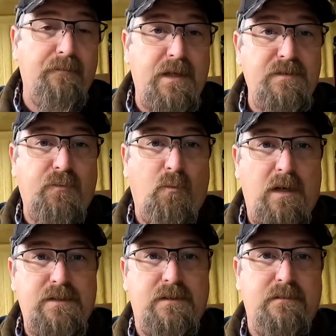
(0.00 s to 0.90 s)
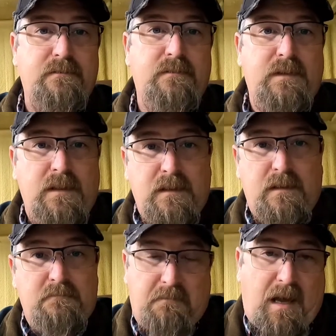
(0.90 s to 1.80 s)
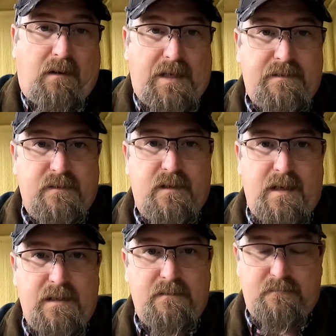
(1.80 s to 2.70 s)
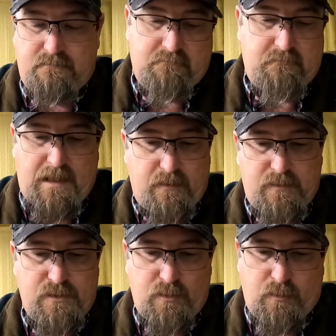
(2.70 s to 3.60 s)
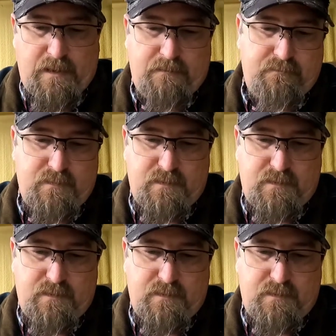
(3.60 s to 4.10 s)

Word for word: thanks for watching. I like the light. I don't enjoy